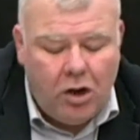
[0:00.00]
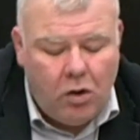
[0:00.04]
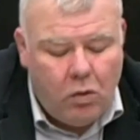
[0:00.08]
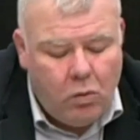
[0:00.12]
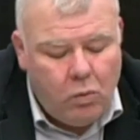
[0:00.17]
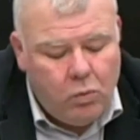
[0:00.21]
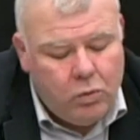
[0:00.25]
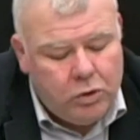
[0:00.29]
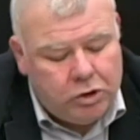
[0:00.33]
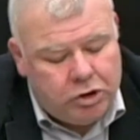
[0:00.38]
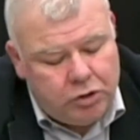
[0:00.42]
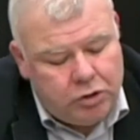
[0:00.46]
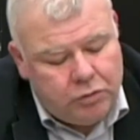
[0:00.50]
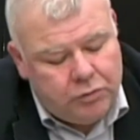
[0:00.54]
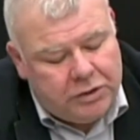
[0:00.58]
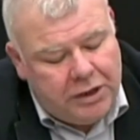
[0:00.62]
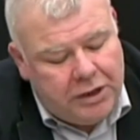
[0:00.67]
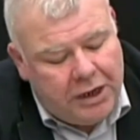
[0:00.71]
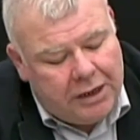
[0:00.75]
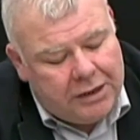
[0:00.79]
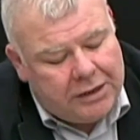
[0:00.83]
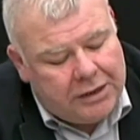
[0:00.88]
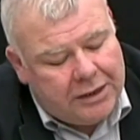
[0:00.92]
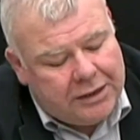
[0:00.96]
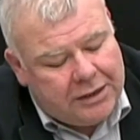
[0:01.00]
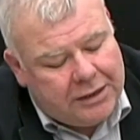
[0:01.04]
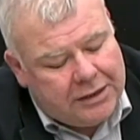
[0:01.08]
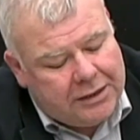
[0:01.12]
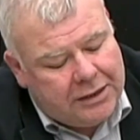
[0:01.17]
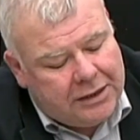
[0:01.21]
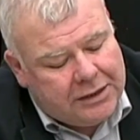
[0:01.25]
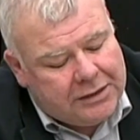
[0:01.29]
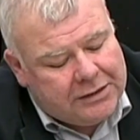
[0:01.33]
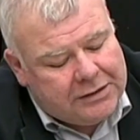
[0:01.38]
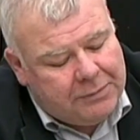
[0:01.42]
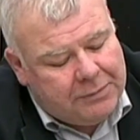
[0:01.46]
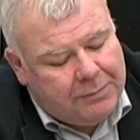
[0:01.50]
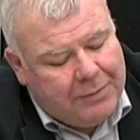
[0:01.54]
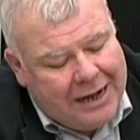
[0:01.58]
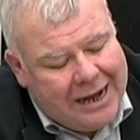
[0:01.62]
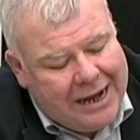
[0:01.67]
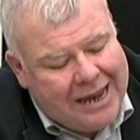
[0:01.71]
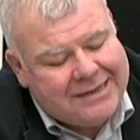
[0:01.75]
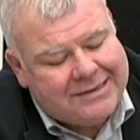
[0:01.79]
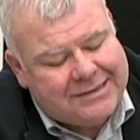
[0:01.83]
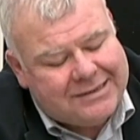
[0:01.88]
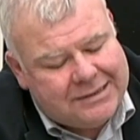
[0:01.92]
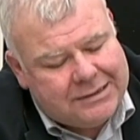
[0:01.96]
Would you think that there'll be
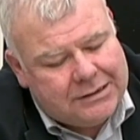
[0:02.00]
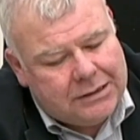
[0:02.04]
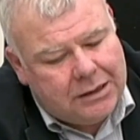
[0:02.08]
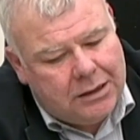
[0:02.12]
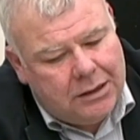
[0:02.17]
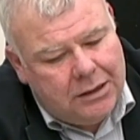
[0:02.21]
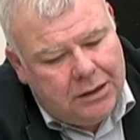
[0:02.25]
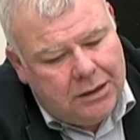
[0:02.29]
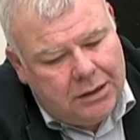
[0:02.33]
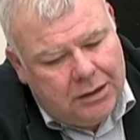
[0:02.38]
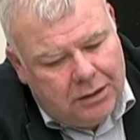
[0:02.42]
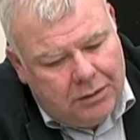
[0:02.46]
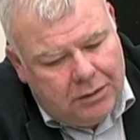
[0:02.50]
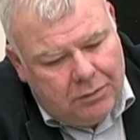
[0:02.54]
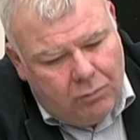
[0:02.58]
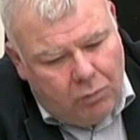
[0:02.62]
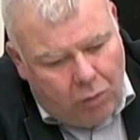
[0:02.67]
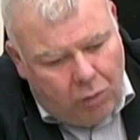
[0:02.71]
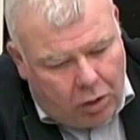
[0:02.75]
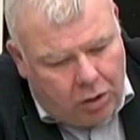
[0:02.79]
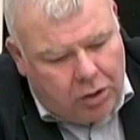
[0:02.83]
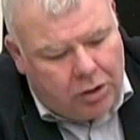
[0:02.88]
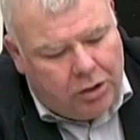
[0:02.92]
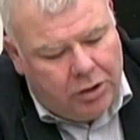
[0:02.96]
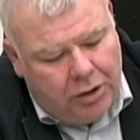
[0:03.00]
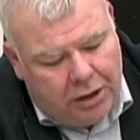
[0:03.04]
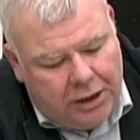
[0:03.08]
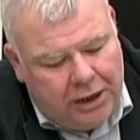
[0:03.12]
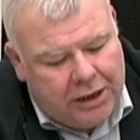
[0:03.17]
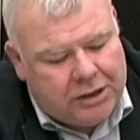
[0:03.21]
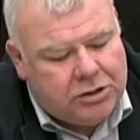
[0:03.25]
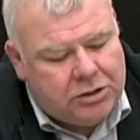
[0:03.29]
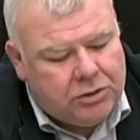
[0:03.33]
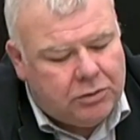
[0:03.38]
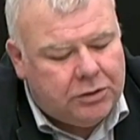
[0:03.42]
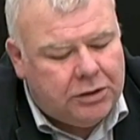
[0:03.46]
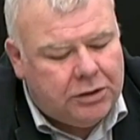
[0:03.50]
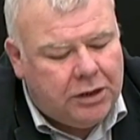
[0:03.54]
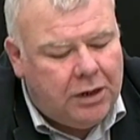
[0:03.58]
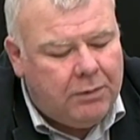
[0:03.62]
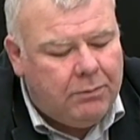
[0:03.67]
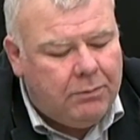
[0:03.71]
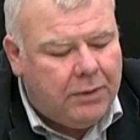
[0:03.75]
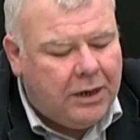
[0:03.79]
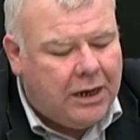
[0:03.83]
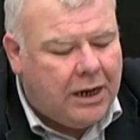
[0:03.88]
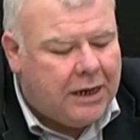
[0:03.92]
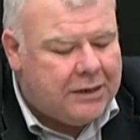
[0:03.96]
less work you'll get done then
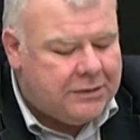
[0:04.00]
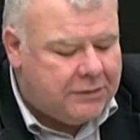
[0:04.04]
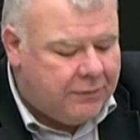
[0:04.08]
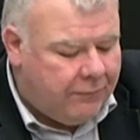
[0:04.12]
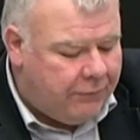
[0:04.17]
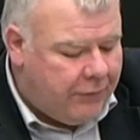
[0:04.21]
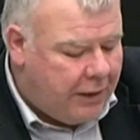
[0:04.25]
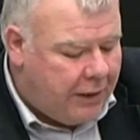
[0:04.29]
because of that?